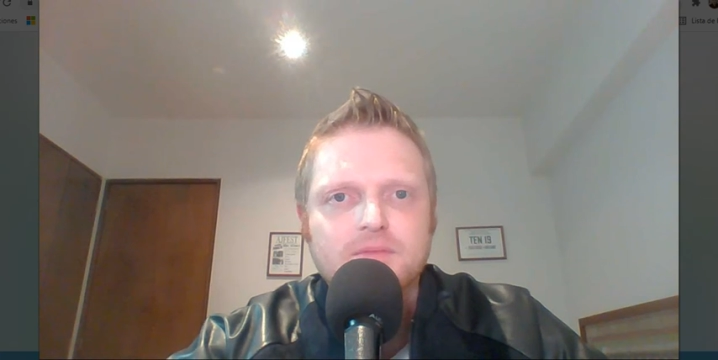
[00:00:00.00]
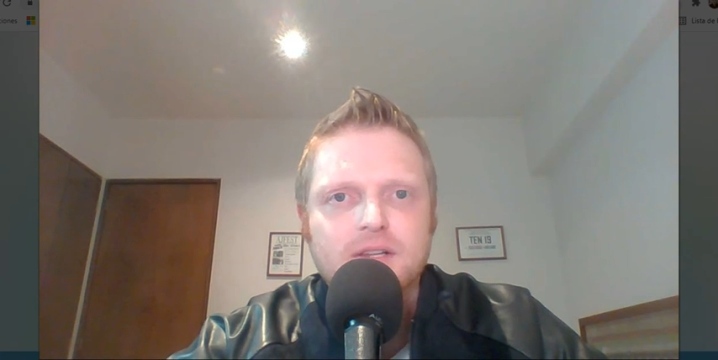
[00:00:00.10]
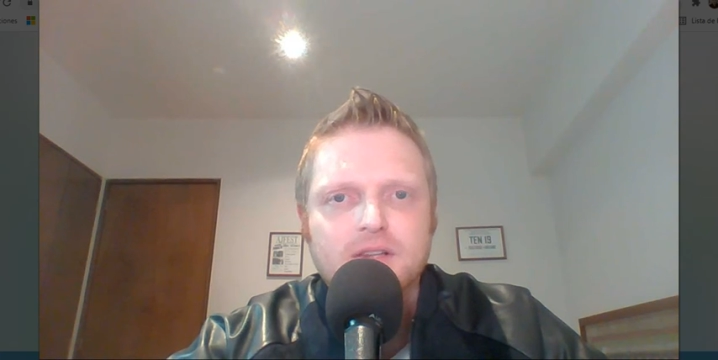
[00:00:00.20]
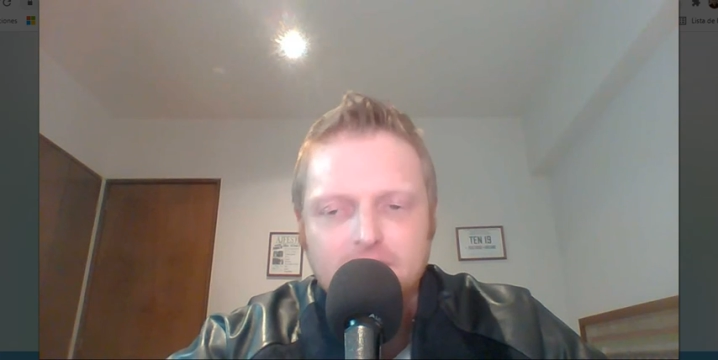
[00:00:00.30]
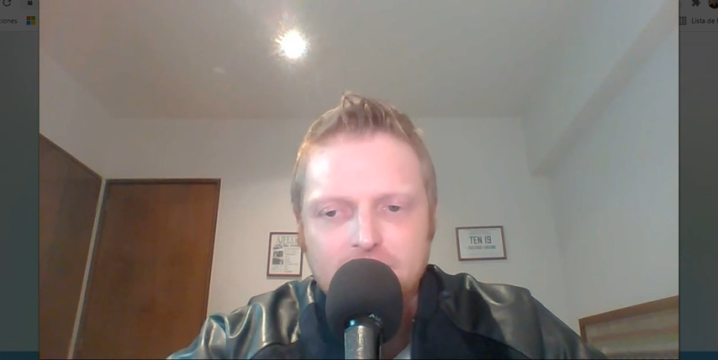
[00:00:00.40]
I
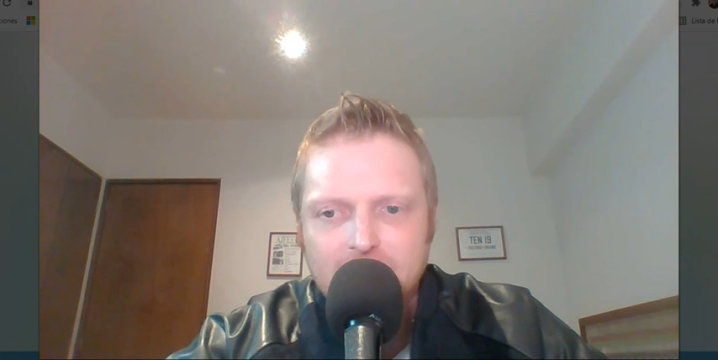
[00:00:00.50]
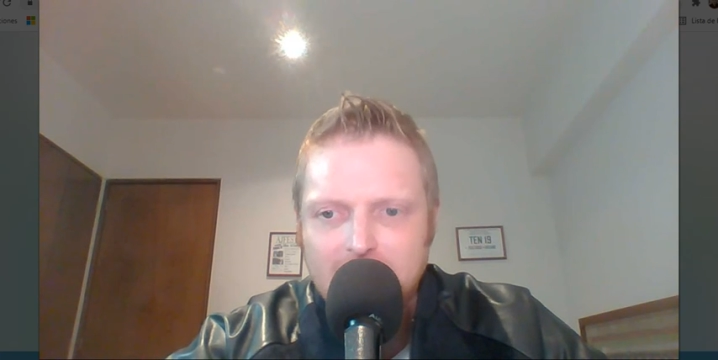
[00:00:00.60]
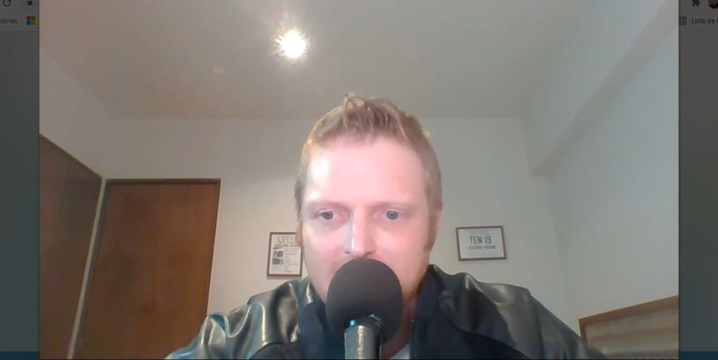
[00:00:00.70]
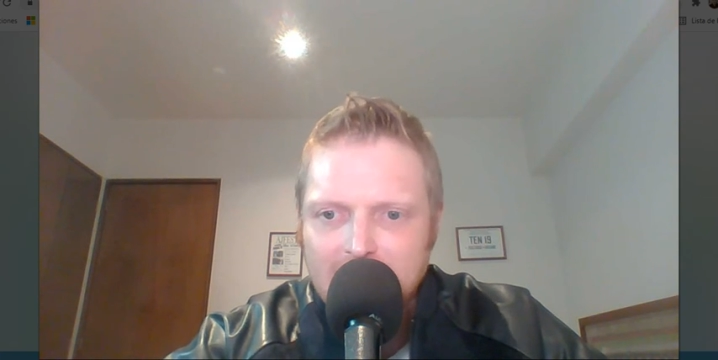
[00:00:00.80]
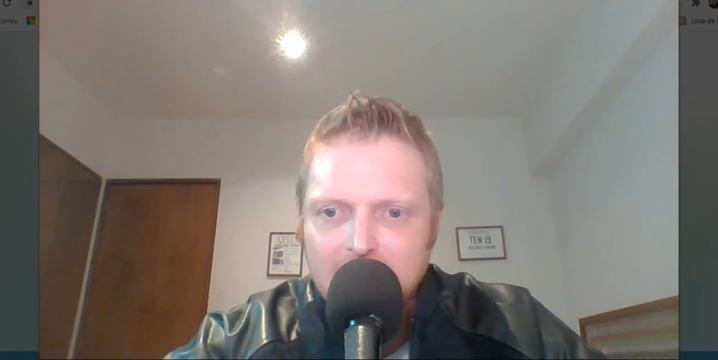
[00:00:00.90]
love
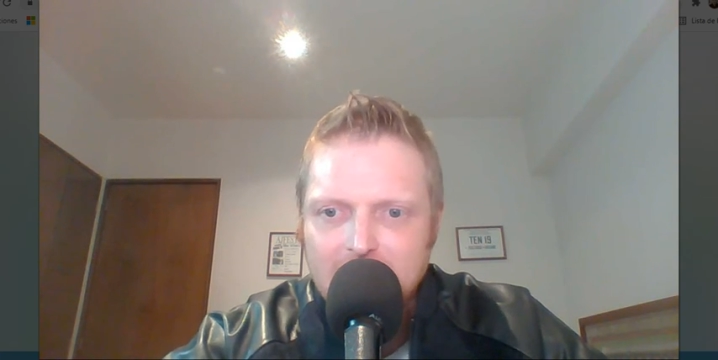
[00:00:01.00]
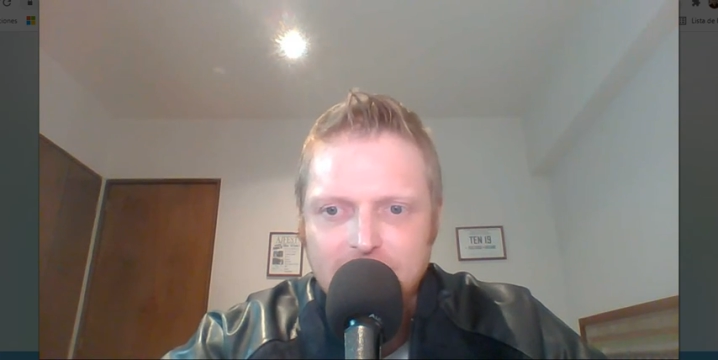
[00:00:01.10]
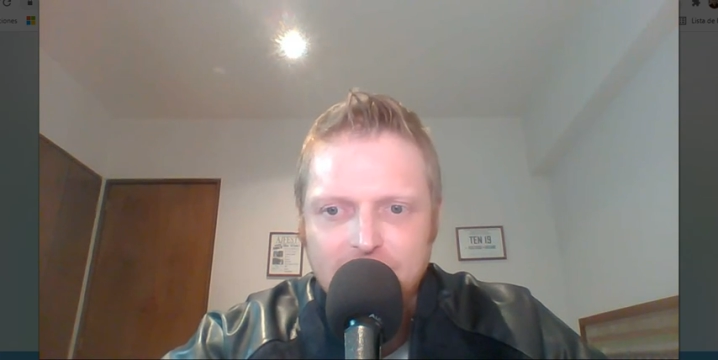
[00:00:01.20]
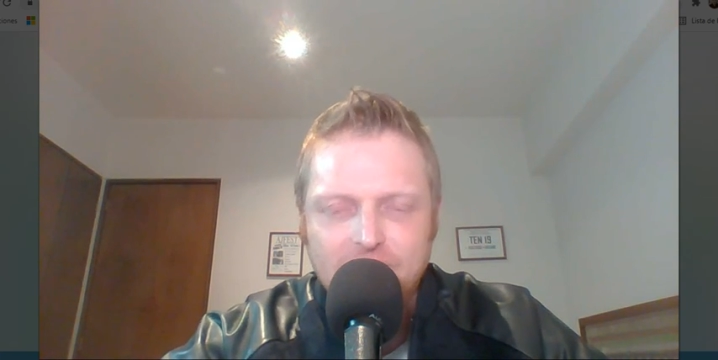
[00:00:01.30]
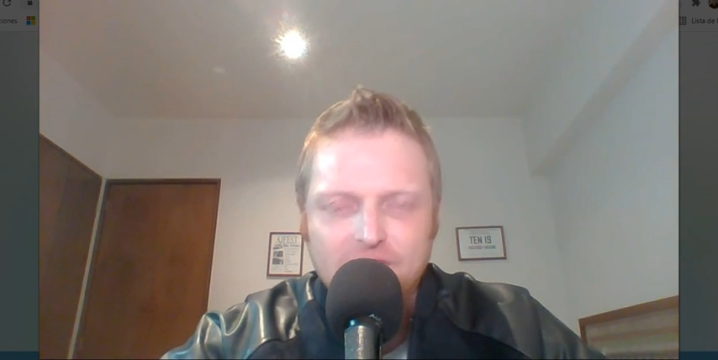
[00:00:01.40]

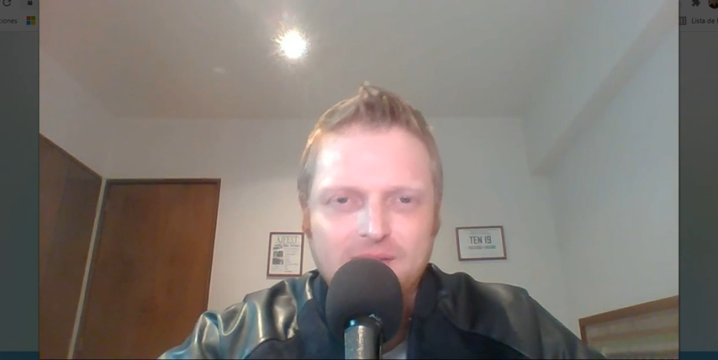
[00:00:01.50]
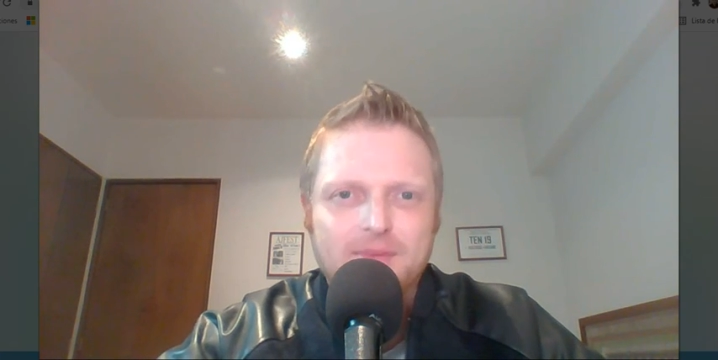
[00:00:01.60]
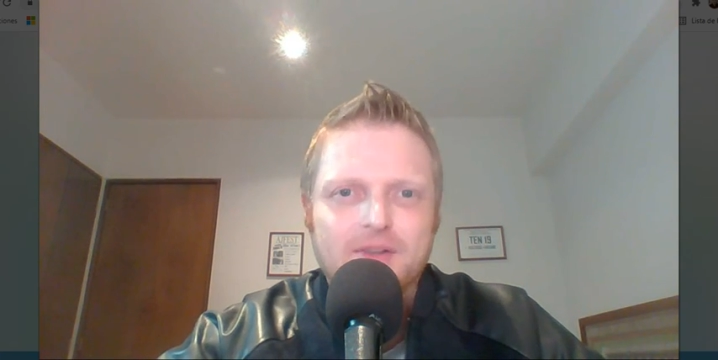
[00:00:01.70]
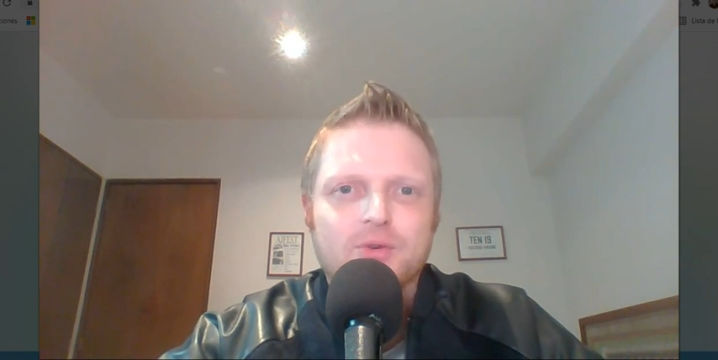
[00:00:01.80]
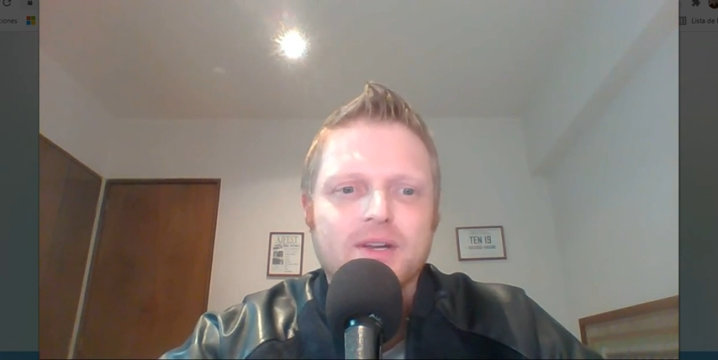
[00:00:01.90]
listening to
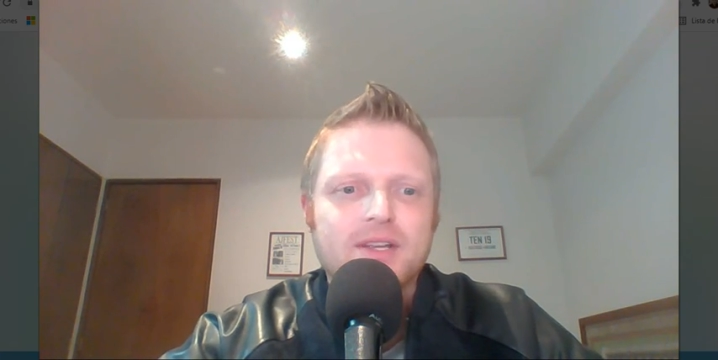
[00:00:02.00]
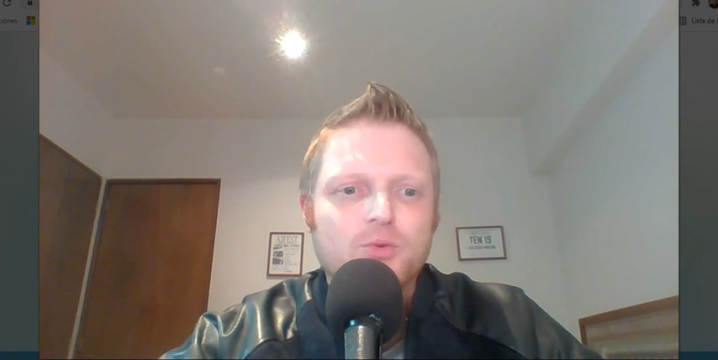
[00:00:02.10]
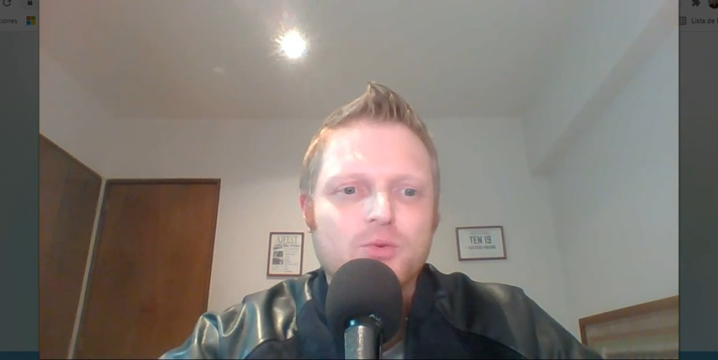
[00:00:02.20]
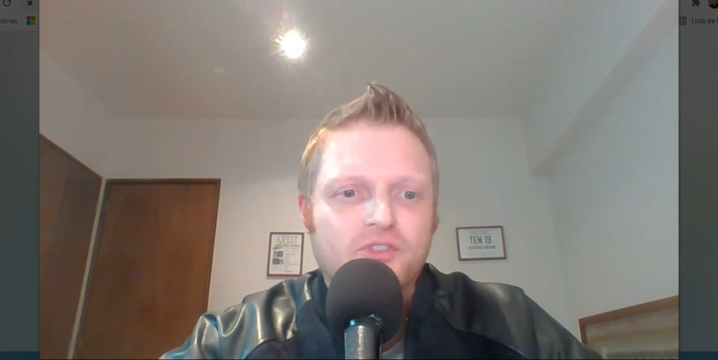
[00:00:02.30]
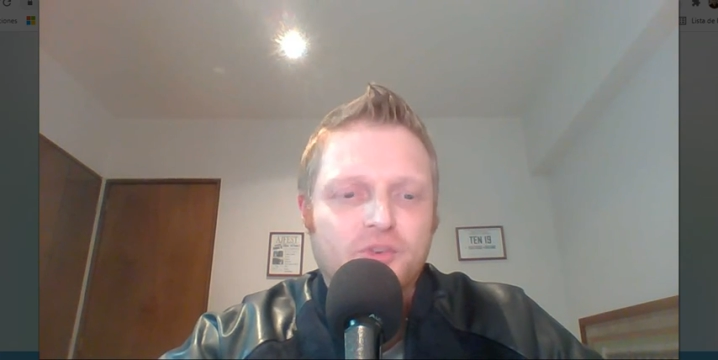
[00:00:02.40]
something great
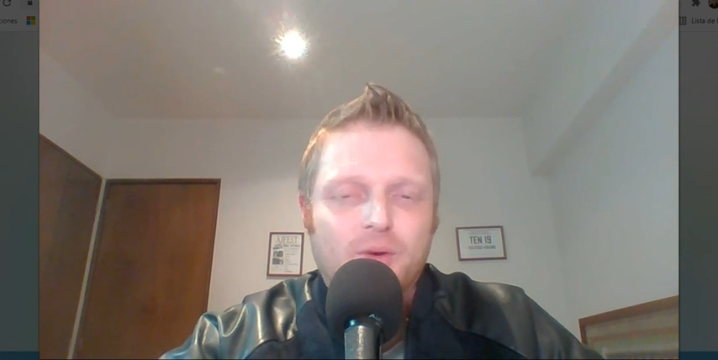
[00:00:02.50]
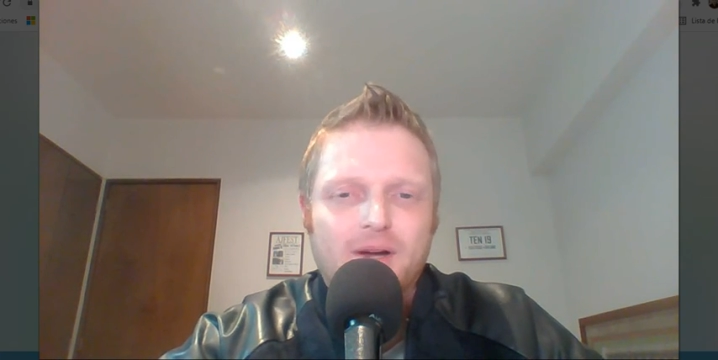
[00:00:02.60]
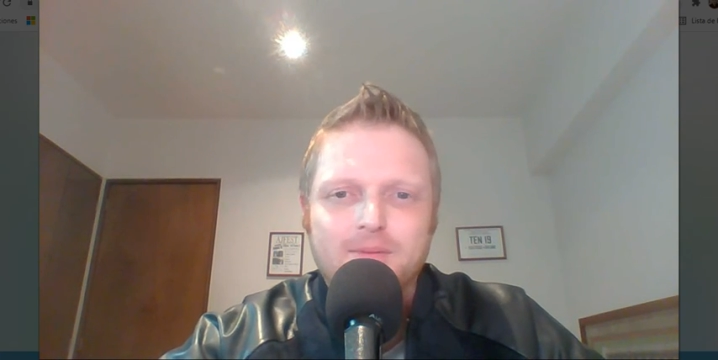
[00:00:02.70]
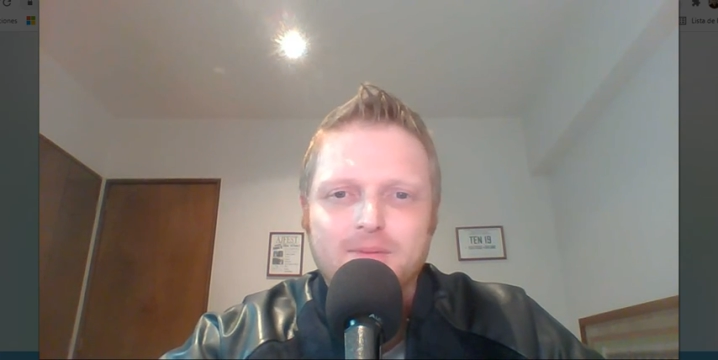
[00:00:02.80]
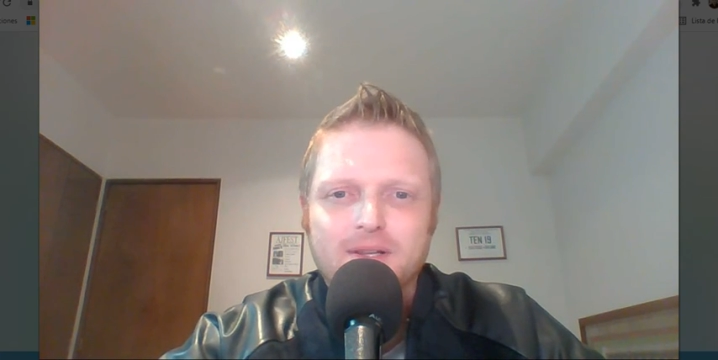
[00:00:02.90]
once in a
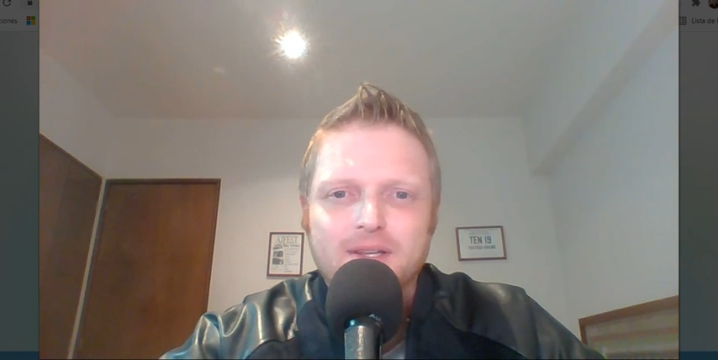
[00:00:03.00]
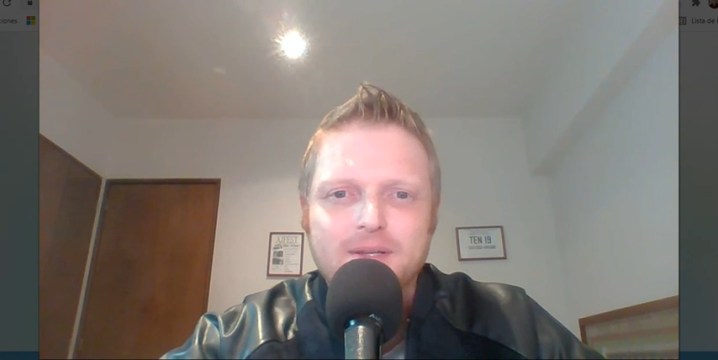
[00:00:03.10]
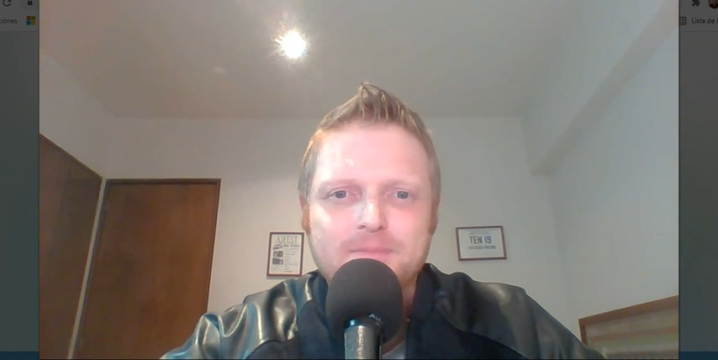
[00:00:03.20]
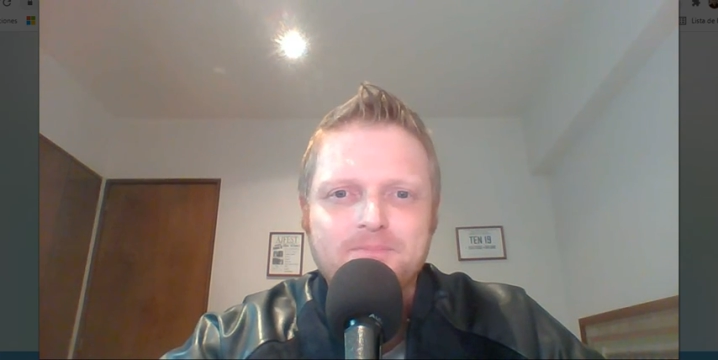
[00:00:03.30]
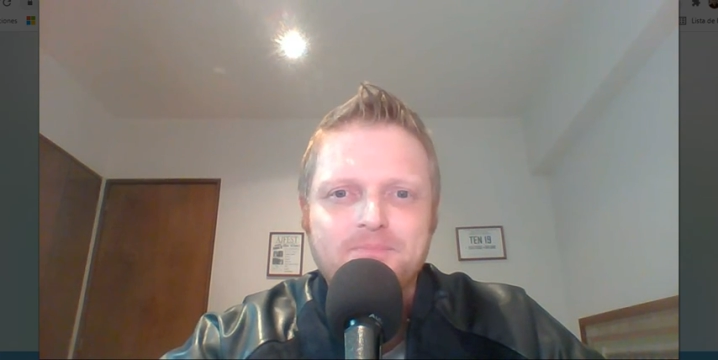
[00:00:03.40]
while playing.